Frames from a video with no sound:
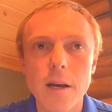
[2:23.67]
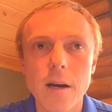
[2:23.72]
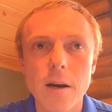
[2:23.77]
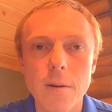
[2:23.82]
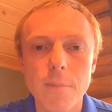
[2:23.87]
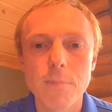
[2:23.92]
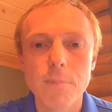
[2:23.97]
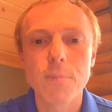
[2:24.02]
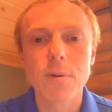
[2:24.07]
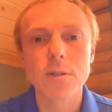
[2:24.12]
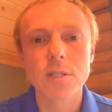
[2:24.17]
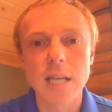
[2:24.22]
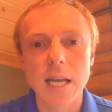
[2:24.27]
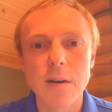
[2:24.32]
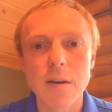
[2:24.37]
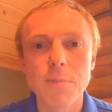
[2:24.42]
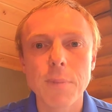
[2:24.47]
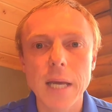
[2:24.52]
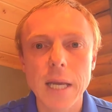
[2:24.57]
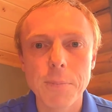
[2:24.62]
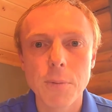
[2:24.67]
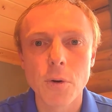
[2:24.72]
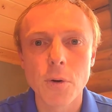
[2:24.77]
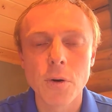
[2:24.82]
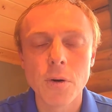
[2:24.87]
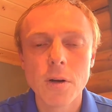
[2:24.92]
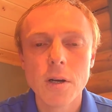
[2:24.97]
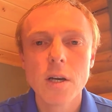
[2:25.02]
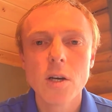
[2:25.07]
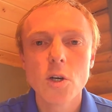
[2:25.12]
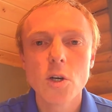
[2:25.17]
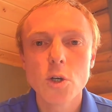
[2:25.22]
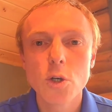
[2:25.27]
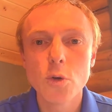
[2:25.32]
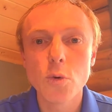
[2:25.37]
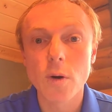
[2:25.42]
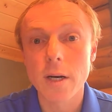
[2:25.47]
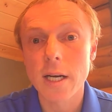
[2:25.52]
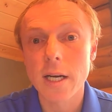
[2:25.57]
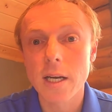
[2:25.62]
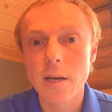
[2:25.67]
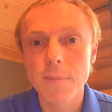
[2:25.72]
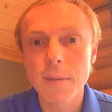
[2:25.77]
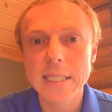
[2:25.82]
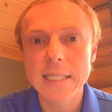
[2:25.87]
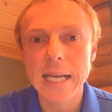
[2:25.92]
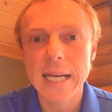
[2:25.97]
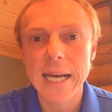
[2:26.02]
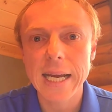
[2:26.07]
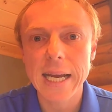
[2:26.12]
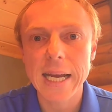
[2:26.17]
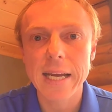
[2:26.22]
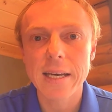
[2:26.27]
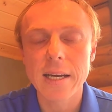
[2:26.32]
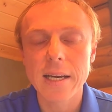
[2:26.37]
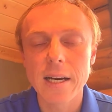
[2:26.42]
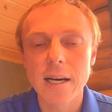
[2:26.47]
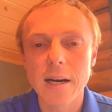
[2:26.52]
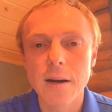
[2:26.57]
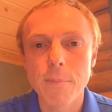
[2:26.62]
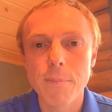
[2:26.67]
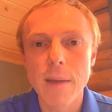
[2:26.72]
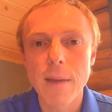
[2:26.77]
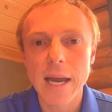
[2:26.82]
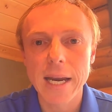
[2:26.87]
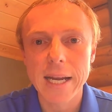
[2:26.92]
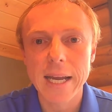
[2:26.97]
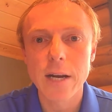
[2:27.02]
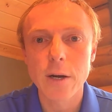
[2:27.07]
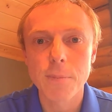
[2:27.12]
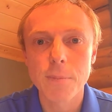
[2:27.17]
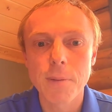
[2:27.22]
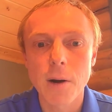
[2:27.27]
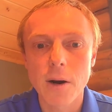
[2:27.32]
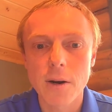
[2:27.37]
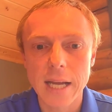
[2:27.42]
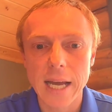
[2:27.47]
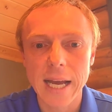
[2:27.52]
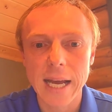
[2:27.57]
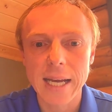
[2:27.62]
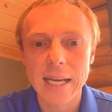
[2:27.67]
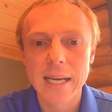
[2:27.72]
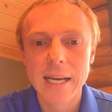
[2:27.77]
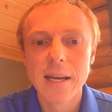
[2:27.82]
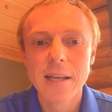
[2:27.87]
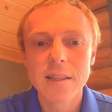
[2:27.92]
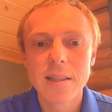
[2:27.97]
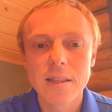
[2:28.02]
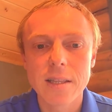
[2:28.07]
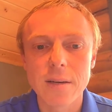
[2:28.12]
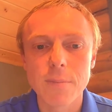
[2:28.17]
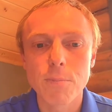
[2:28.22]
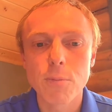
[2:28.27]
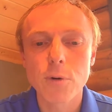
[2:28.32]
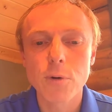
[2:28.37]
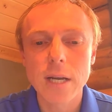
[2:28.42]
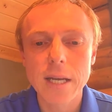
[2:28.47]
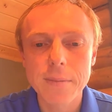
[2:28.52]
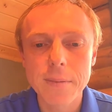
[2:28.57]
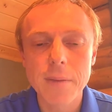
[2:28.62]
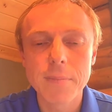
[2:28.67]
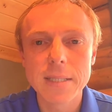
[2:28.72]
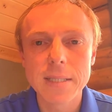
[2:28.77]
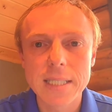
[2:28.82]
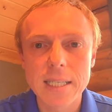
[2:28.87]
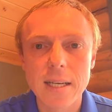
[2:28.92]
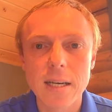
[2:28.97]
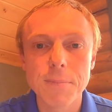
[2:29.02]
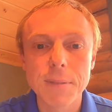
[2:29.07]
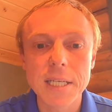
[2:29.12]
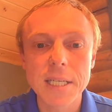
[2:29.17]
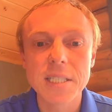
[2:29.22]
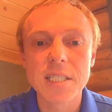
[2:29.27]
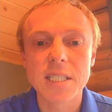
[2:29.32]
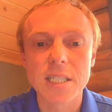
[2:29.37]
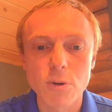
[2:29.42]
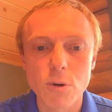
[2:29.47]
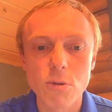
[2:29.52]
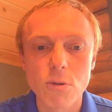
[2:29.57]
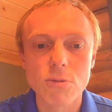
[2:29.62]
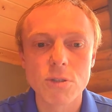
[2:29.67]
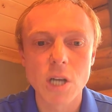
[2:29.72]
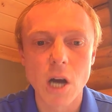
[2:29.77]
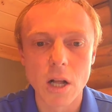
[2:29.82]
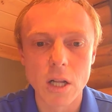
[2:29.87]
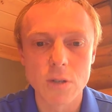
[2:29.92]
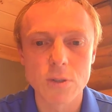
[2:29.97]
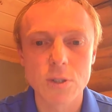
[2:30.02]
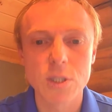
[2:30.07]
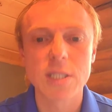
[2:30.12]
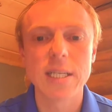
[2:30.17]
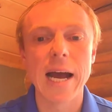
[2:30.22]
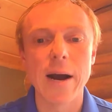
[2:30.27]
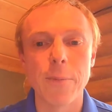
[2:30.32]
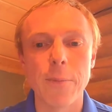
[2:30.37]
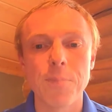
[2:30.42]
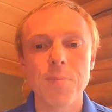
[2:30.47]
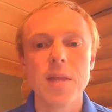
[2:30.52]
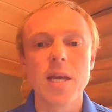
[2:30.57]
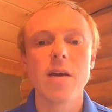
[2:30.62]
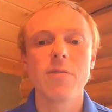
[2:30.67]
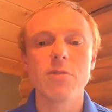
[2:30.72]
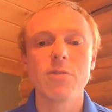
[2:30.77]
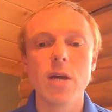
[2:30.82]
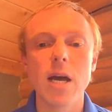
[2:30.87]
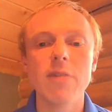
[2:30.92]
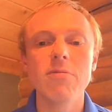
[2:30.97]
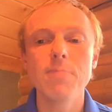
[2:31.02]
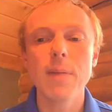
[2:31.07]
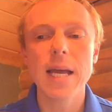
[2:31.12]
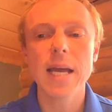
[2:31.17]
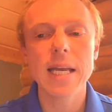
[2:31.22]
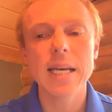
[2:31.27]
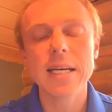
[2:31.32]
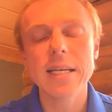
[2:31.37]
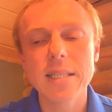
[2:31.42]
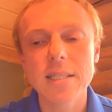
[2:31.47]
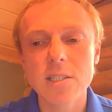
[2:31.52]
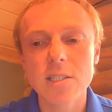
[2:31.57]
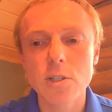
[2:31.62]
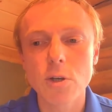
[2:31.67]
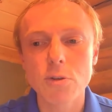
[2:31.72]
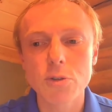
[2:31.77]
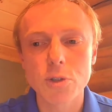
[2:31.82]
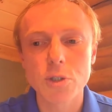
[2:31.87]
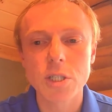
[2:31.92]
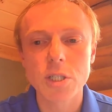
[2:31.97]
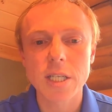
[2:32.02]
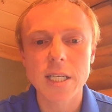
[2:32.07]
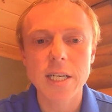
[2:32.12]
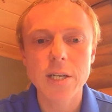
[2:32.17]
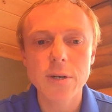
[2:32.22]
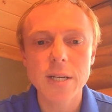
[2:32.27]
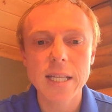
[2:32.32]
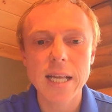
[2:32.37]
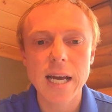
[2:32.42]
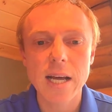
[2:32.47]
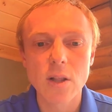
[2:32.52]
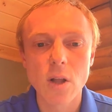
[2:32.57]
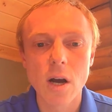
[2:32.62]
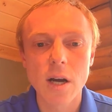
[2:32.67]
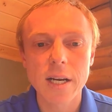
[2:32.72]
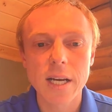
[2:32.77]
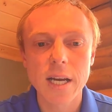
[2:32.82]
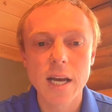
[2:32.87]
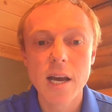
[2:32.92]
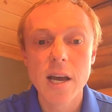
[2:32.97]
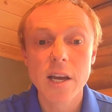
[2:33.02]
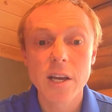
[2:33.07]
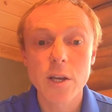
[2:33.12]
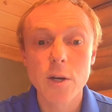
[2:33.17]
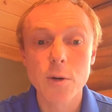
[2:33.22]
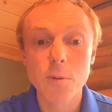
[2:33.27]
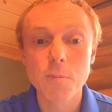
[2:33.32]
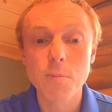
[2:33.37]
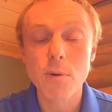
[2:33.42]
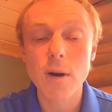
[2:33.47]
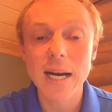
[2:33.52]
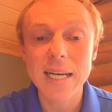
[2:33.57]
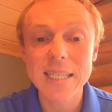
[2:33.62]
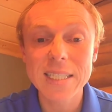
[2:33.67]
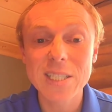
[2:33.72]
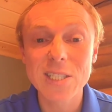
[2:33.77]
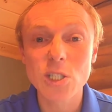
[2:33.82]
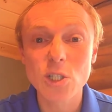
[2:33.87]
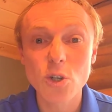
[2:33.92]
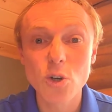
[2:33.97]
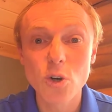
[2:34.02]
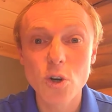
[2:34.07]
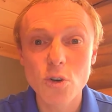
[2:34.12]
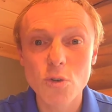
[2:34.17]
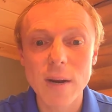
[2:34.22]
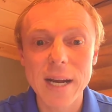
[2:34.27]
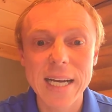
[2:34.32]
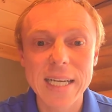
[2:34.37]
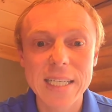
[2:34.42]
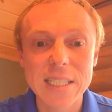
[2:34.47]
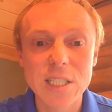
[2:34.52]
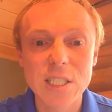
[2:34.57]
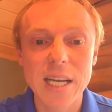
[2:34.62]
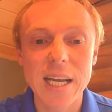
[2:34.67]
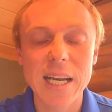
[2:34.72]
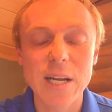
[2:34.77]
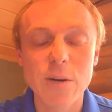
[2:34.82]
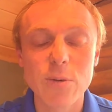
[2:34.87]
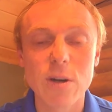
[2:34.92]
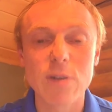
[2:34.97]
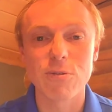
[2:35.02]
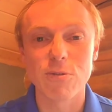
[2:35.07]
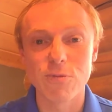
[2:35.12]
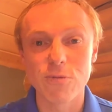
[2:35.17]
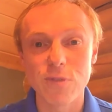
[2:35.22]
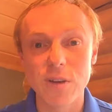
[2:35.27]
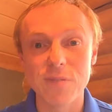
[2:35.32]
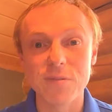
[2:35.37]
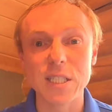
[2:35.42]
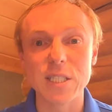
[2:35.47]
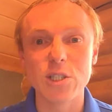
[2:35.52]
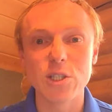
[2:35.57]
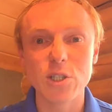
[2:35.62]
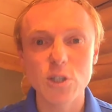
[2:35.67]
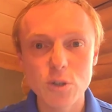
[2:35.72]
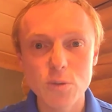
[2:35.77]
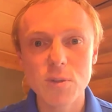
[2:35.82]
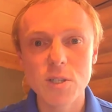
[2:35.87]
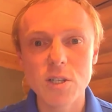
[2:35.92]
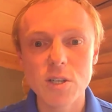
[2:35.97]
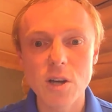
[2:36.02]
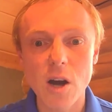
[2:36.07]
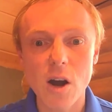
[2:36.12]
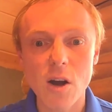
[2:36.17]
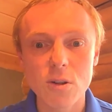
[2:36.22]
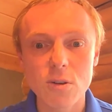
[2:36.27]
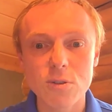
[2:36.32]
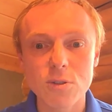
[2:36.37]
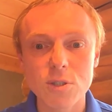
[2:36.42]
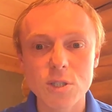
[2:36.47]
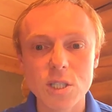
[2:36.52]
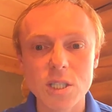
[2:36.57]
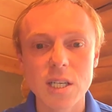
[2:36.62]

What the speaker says: percent of people who are going to be taking Medicare Part A, the premium is going to be $0. Now, if you haven't paid into Social Security that long, your prices could range anywhere from $52